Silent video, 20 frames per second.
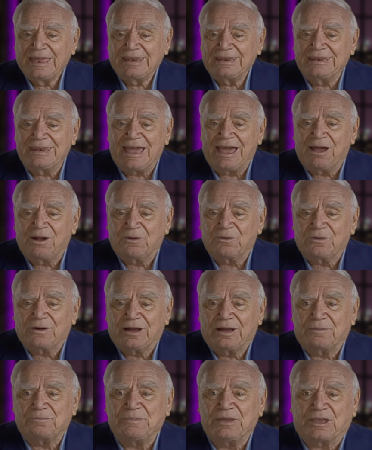
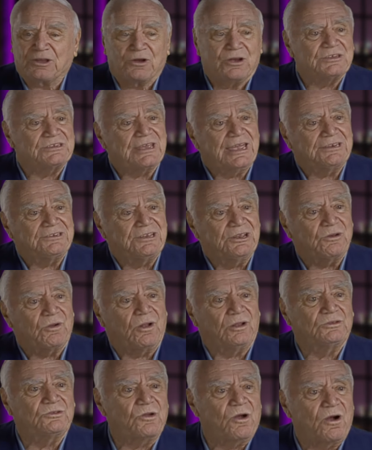Now, because I did
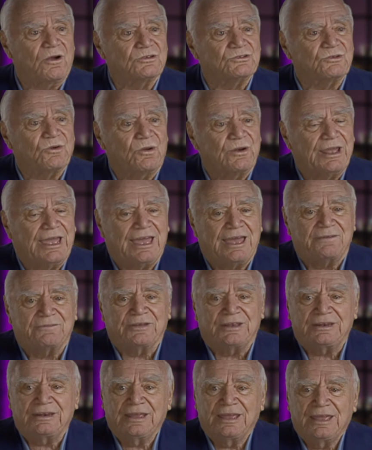All Dogs Go to
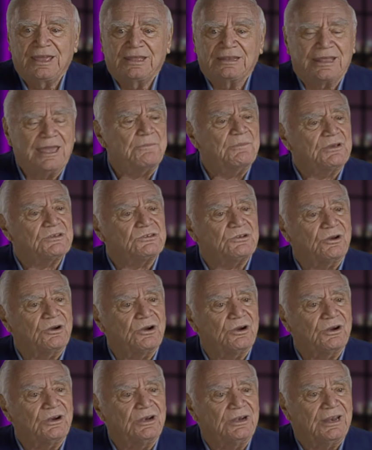Heaven, they must have
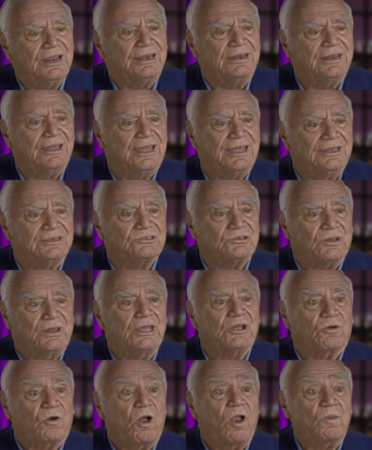heard, and so
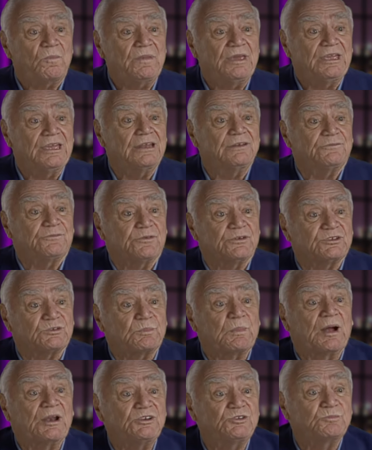they called me in for
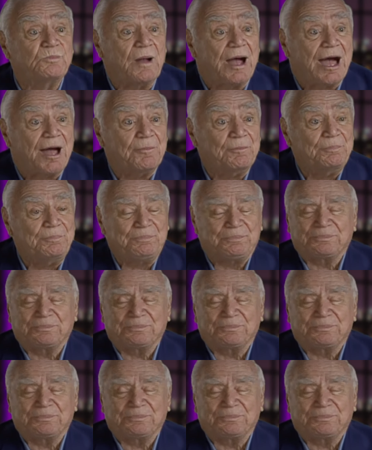SpongeBob.